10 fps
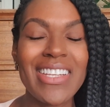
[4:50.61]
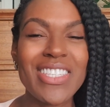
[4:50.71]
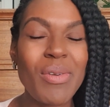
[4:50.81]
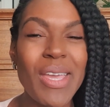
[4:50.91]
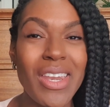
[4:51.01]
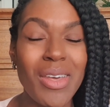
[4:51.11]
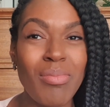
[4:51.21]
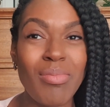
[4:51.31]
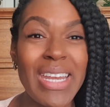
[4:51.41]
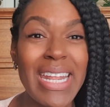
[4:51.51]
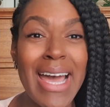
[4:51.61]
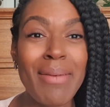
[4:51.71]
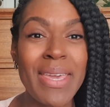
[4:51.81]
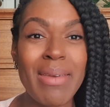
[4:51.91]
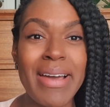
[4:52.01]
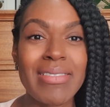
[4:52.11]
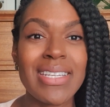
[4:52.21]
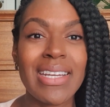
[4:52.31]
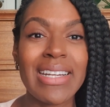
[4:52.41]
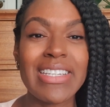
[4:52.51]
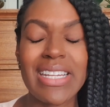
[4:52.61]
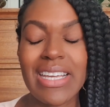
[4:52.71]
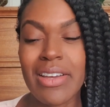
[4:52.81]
doing, and I'm really happy about it actually.